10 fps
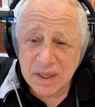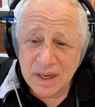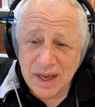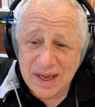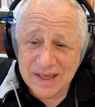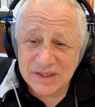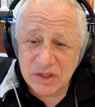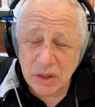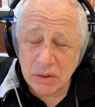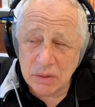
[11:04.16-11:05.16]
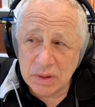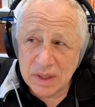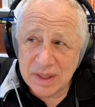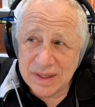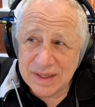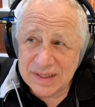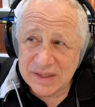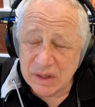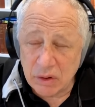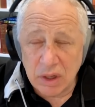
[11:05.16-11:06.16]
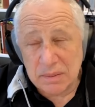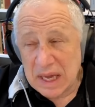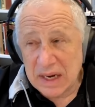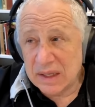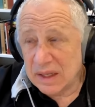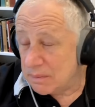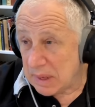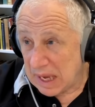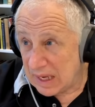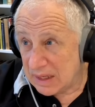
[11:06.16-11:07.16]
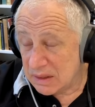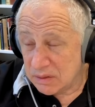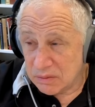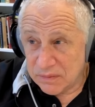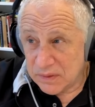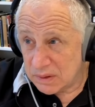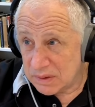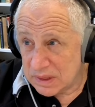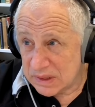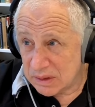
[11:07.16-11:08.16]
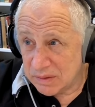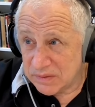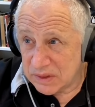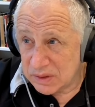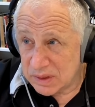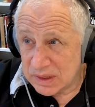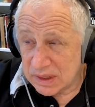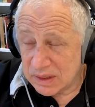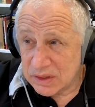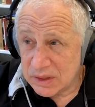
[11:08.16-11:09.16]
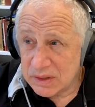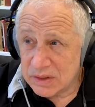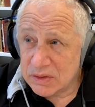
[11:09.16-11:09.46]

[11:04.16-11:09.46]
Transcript: And so is it automatically bad to refer to it as artificial intelligence,